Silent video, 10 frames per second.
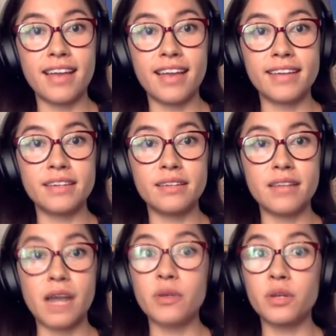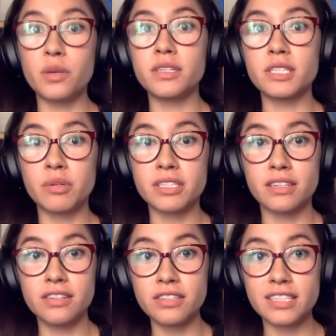And now you know what this
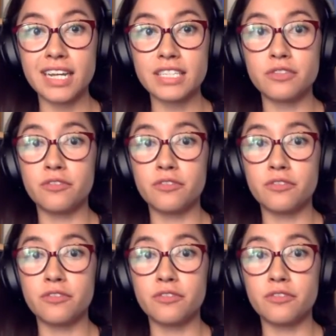person looks like.